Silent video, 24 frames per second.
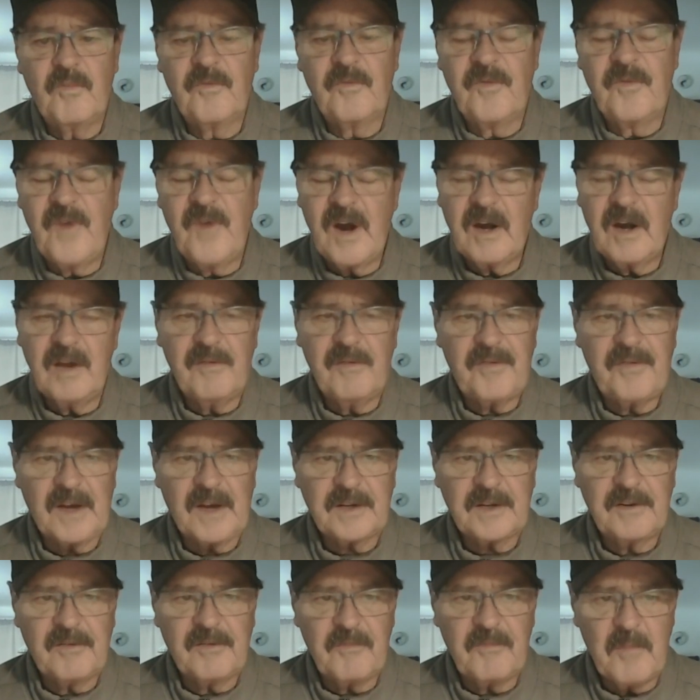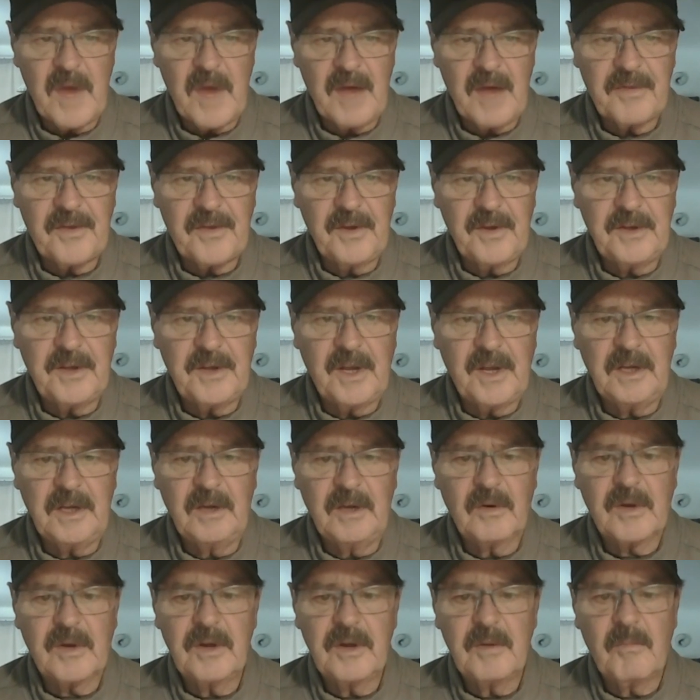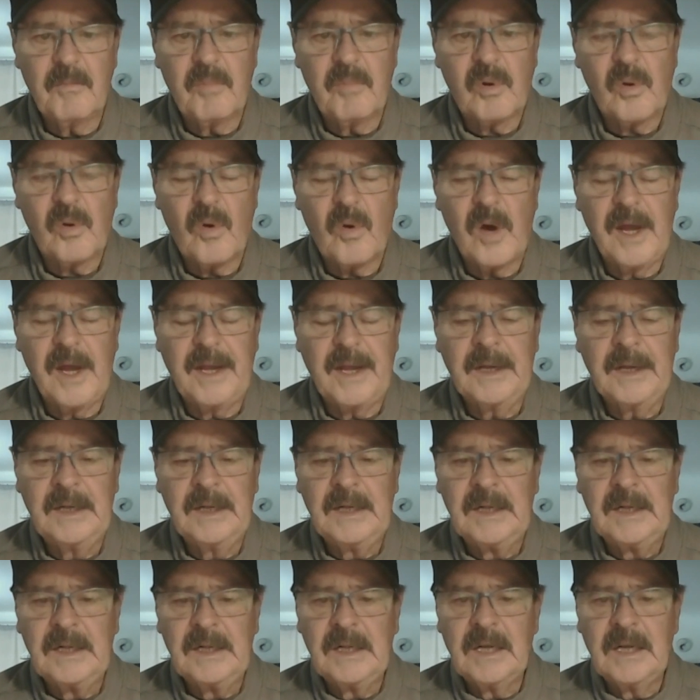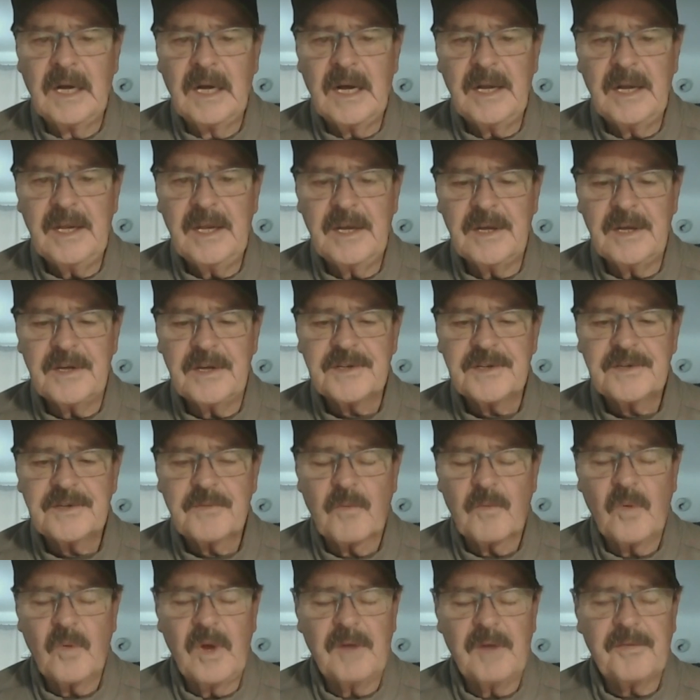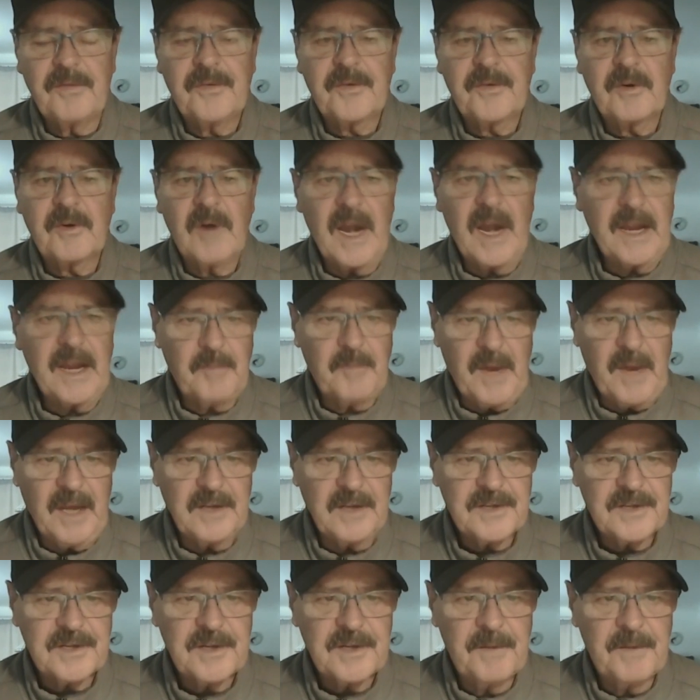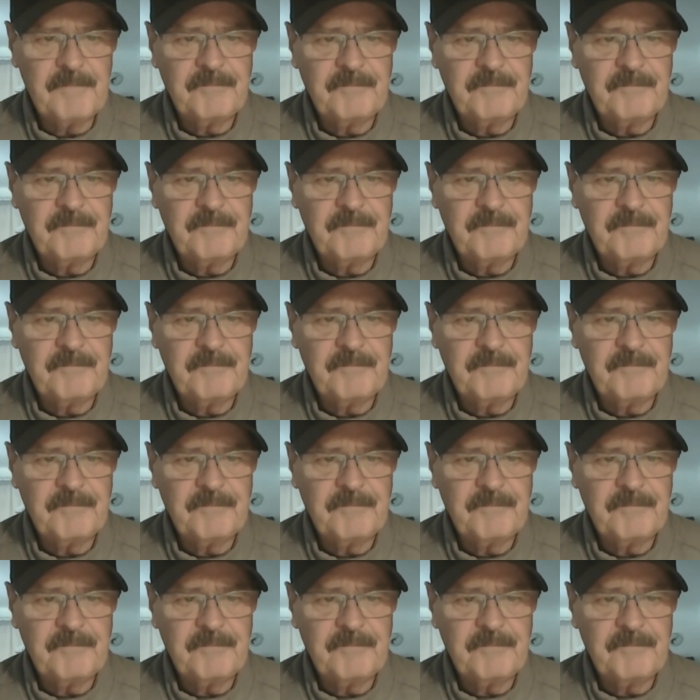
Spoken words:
very effective method that you can employ is with crankbaits.